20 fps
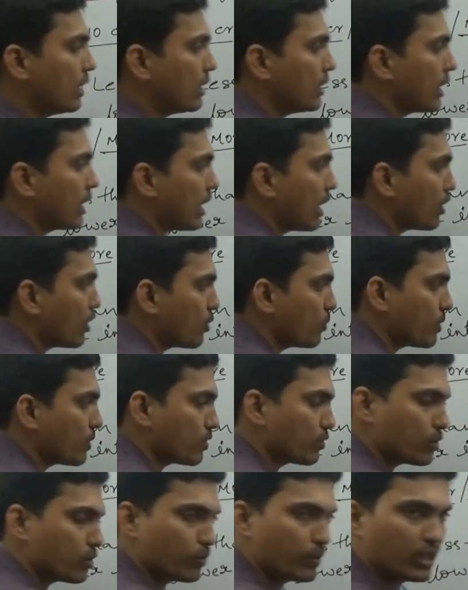the
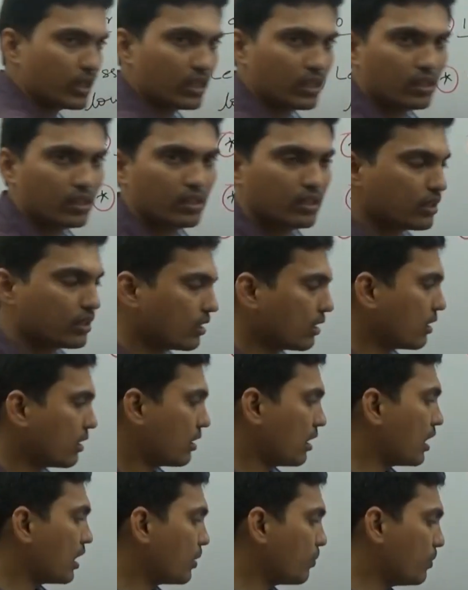contribution to be
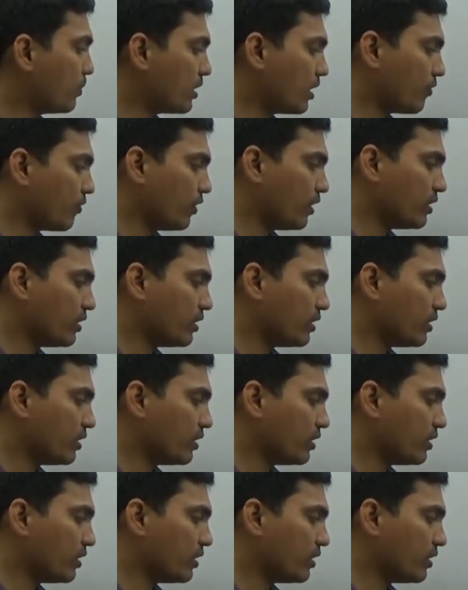contributed